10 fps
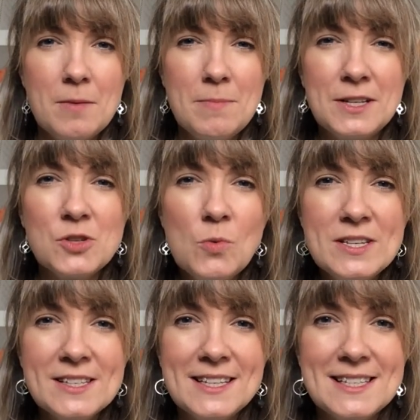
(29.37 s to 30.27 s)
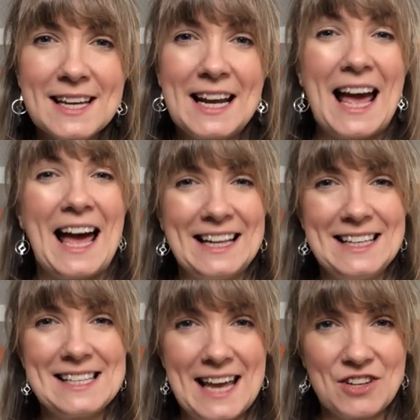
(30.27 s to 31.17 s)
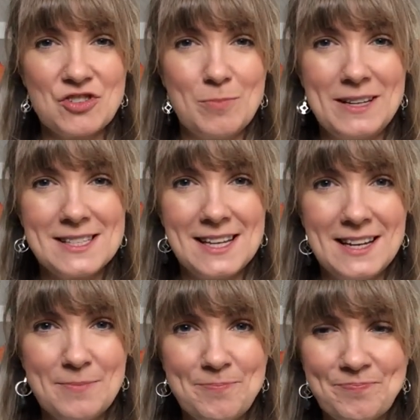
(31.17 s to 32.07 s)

But it's always nice to kind of add these extra bits in.